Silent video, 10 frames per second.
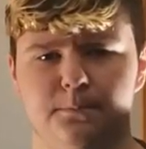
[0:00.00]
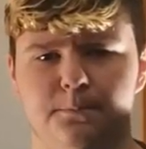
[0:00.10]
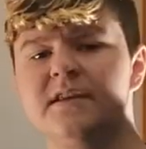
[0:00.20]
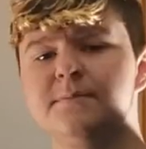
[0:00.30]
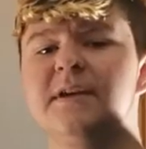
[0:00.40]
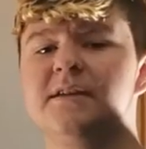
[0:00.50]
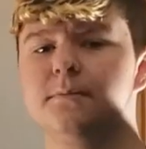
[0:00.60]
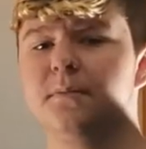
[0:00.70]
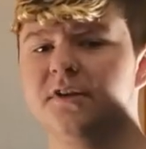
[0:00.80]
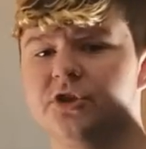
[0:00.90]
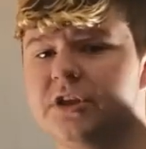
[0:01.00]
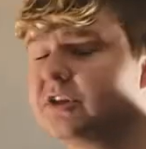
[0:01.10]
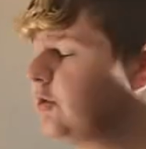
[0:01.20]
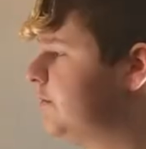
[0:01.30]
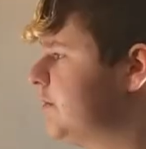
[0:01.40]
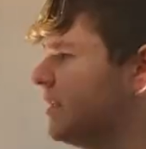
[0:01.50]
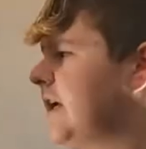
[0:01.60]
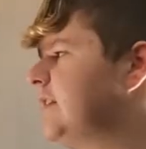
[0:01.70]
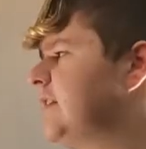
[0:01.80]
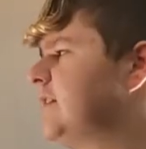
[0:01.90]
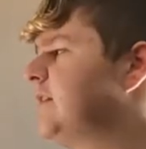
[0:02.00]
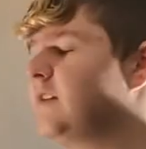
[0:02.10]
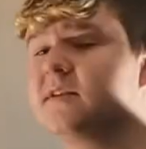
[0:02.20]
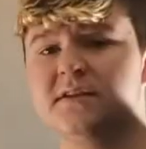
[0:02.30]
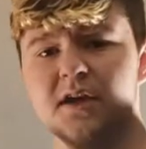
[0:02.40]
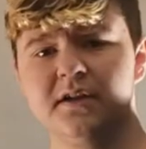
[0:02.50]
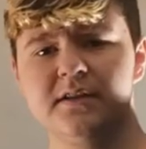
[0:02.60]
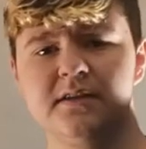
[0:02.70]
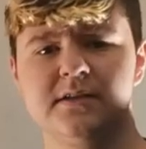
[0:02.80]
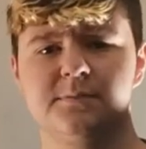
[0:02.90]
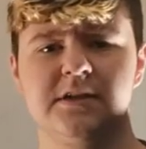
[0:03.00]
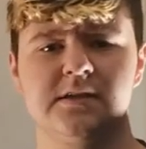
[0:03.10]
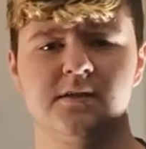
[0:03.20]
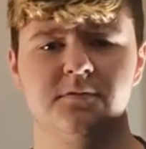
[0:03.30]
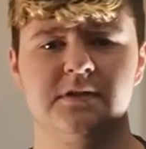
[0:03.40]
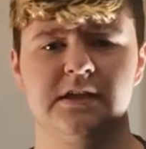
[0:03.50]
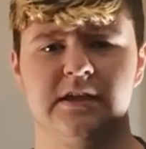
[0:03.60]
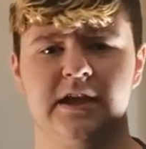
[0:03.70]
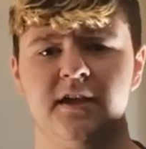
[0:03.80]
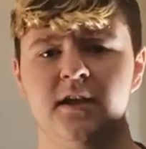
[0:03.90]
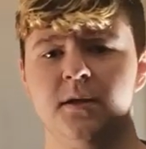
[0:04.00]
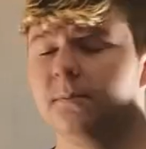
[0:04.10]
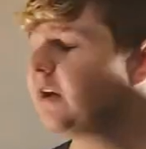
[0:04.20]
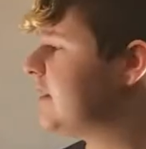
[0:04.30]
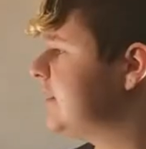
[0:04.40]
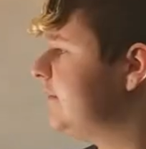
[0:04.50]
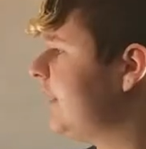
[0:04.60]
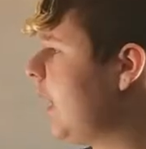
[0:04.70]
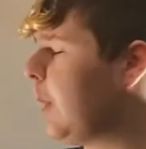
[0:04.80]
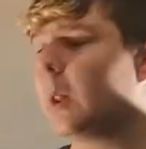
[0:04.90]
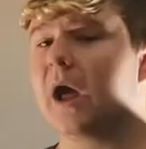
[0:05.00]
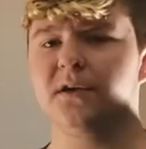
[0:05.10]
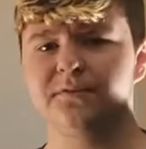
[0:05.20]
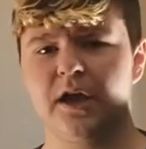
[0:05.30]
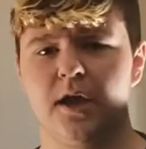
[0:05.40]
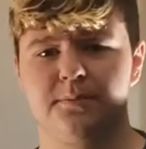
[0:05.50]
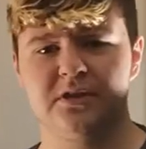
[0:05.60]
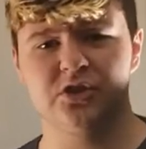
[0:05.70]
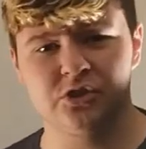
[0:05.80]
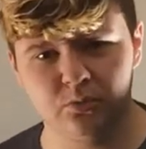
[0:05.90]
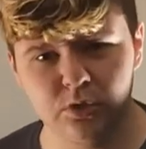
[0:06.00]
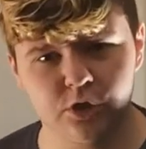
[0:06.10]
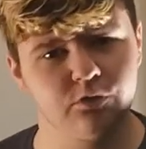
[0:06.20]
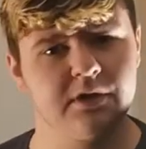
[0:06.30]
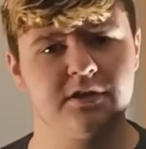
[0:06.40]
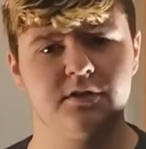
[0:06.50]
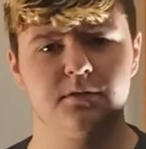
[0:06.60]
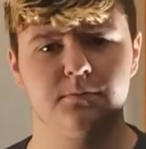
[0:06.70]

This makes it much easier for scientists to study these pieces of DNA because they've got a lot of copies to work with.